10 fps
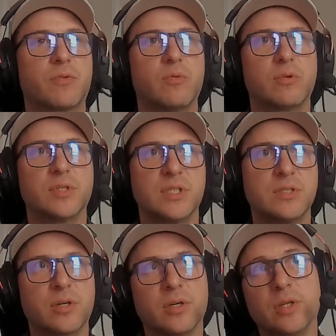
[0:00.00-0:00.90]
rewards
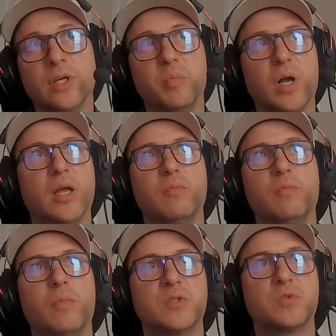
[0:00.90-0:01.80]
internally, but
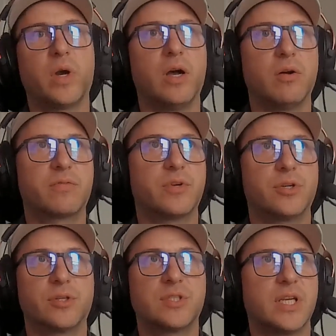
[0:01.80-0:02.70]
as well for
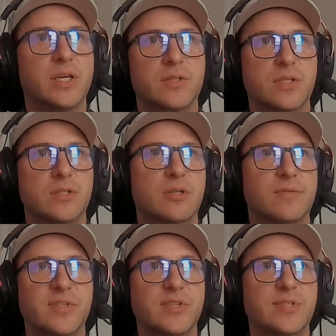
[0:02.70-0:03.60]
your sales and
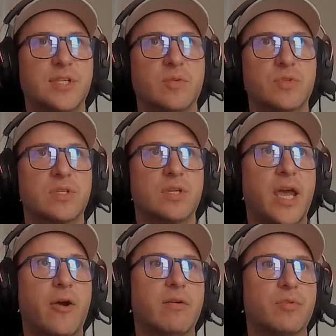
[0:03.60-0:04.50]
services teams to
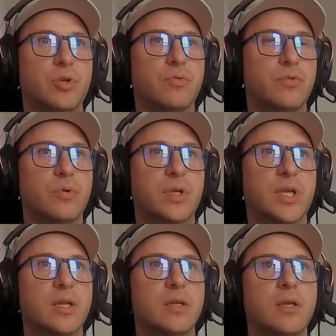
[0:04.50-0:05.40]
now have a new
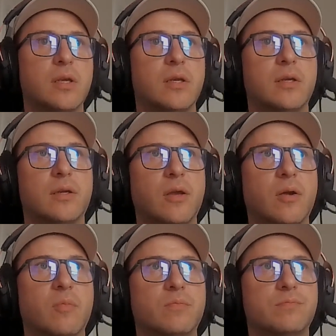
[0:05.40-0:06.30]
toolkit.
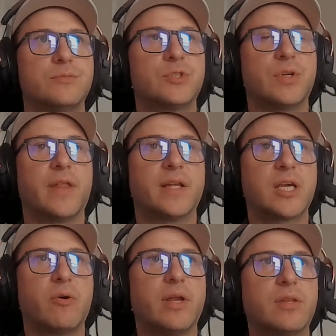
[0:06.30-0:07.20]
So yeah, that's
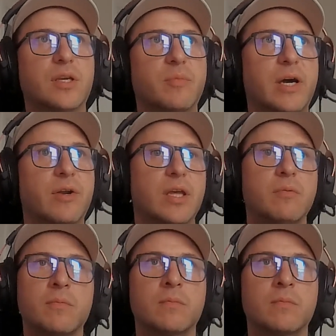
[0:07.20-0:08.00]
how I think about it.